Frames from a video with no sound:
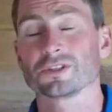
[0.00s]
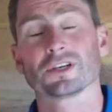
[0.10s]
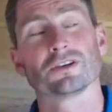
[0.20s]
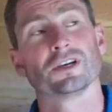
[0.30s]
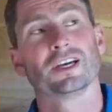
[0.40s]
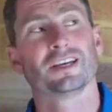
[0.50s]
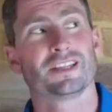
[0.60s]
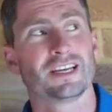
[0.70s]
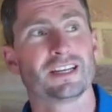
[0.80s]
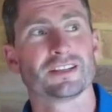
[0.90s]
So at
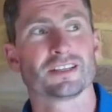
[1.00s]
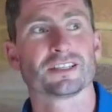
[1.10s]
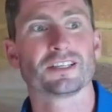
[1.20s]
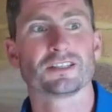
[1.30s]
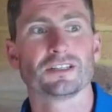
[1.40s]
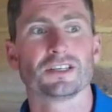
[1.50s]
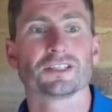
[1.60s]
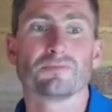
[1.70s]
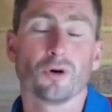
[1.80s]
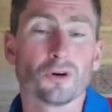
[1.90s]
the end of the season,
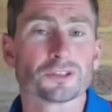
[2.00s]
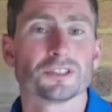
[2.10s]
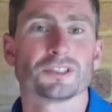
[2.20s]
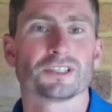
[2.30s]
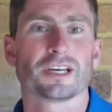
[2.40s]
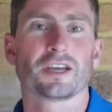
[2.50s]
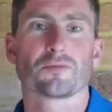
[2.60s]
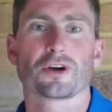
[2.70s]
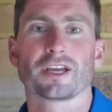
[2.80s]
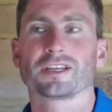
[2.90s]
it's important to take a
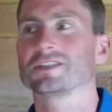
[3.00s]
break.